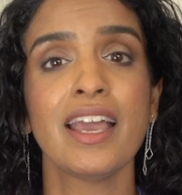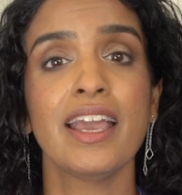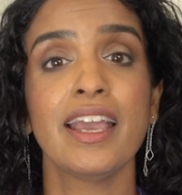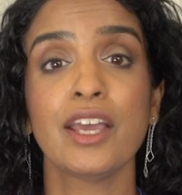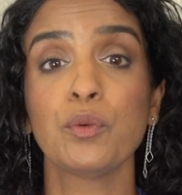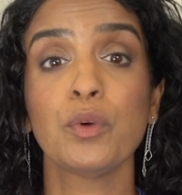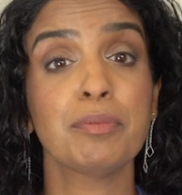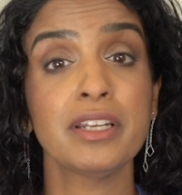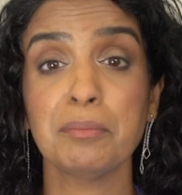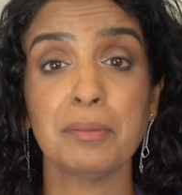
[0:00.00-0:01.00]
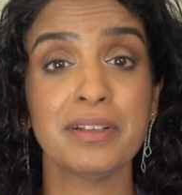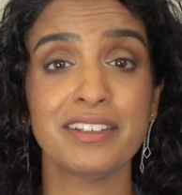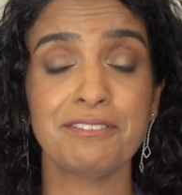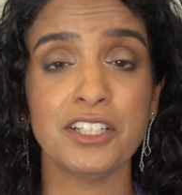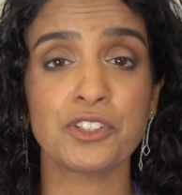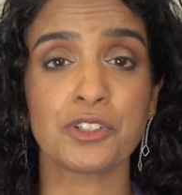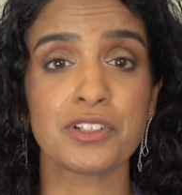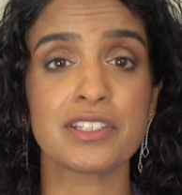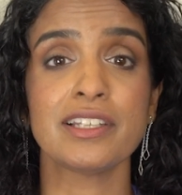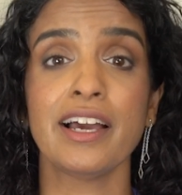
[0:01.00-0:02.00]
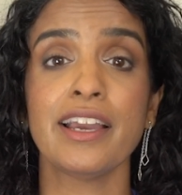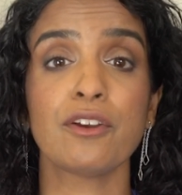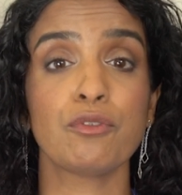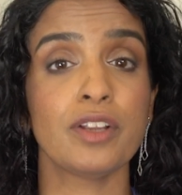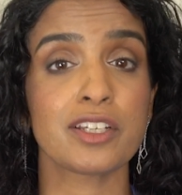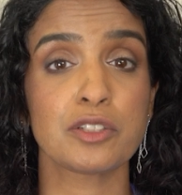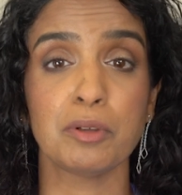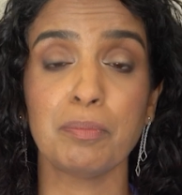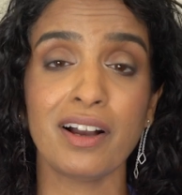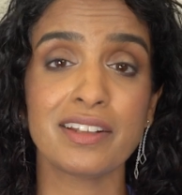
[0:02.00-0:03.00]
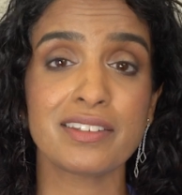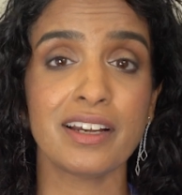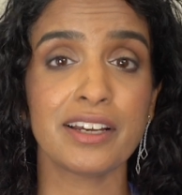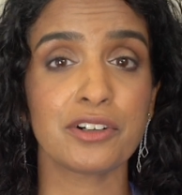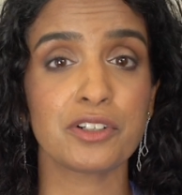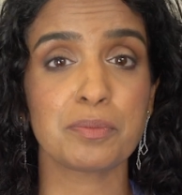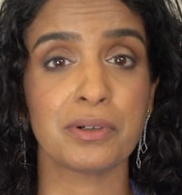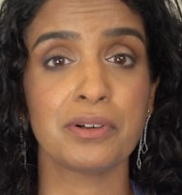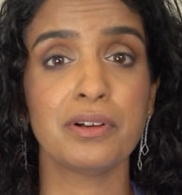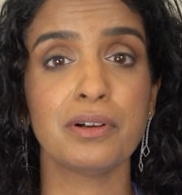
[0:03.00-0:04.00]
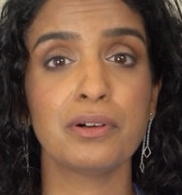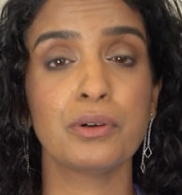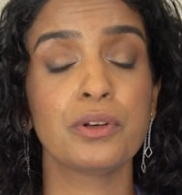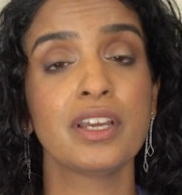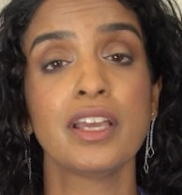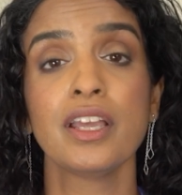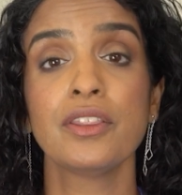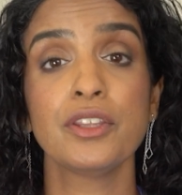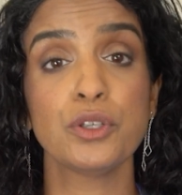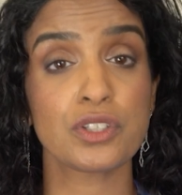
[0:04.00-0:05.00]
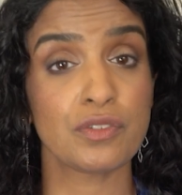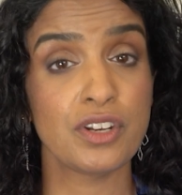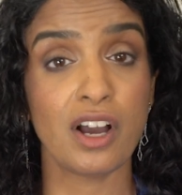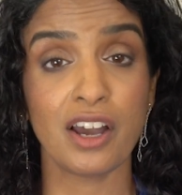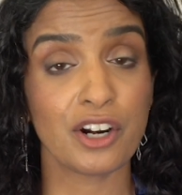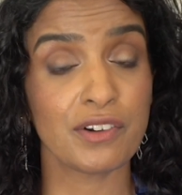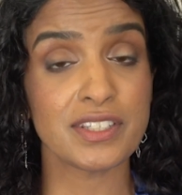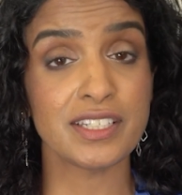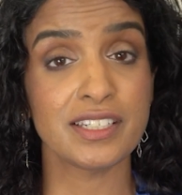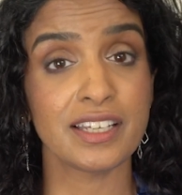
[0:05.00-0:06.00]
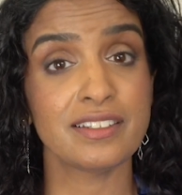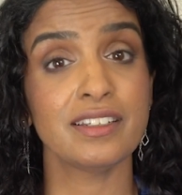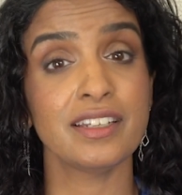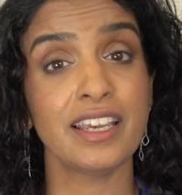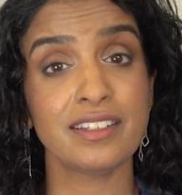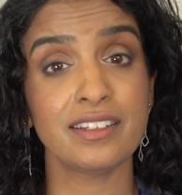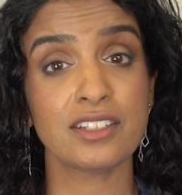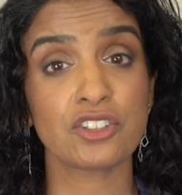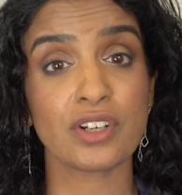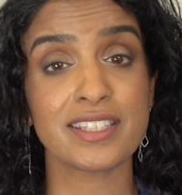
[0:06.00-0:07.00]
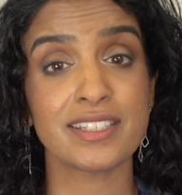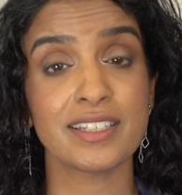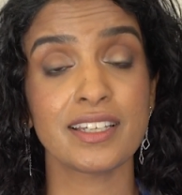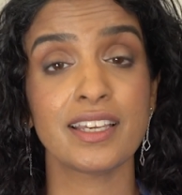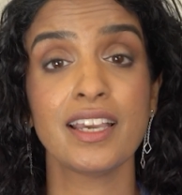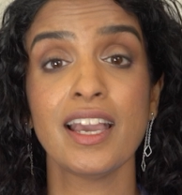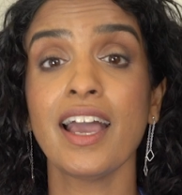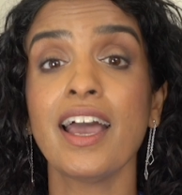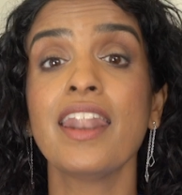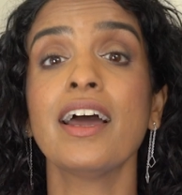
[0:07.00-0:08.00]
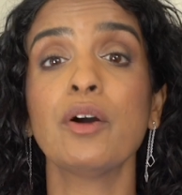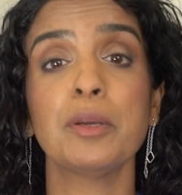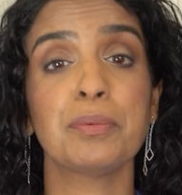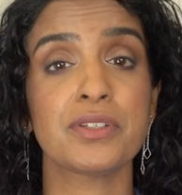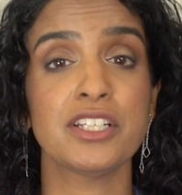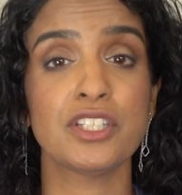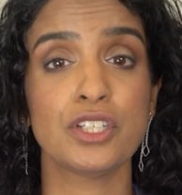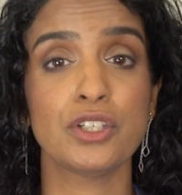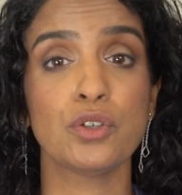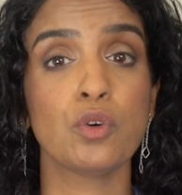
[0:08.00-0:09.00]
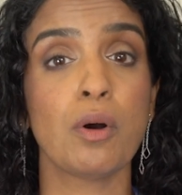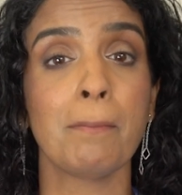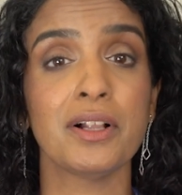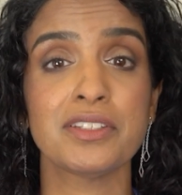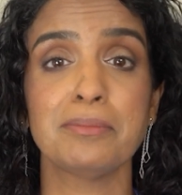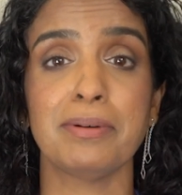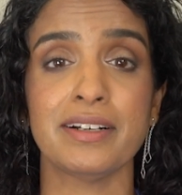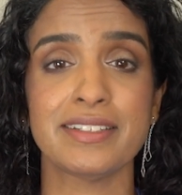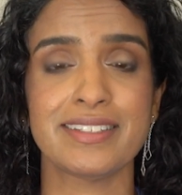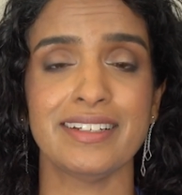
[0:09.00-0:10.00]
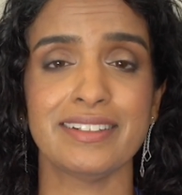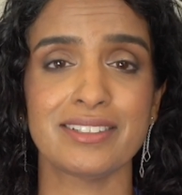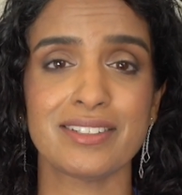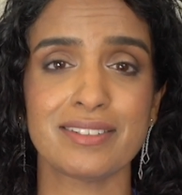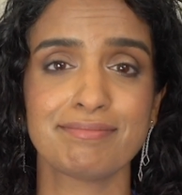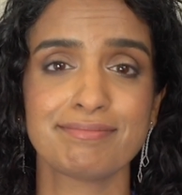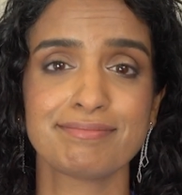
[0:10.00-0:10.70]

And we've been implementing features like flexible pod CIDRs per node, the use of non-RFC 1918 addressing, and now we present to you multi-pod CIDRs.